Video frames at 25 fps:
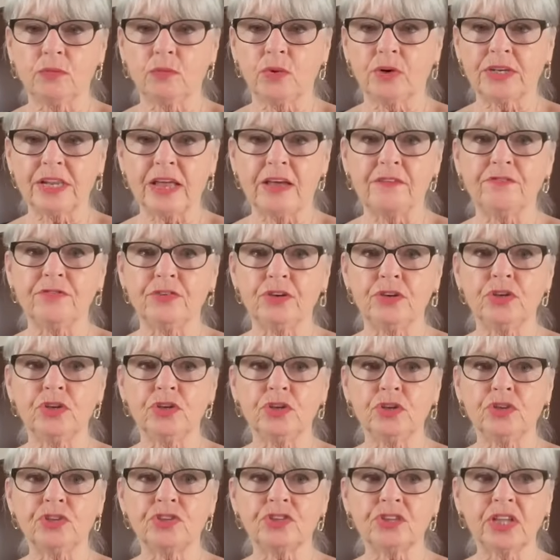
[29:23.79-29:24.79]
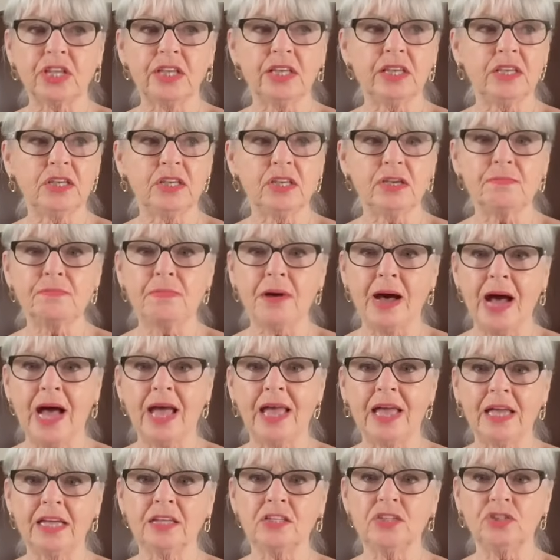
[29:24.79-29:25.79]
whatever you think you
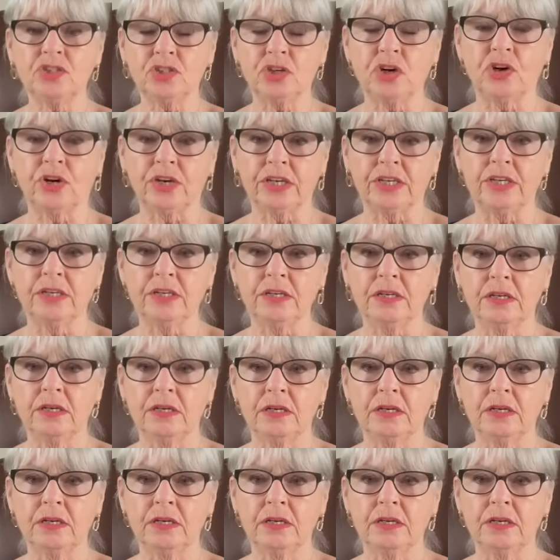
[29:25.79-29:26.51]
might enjoy.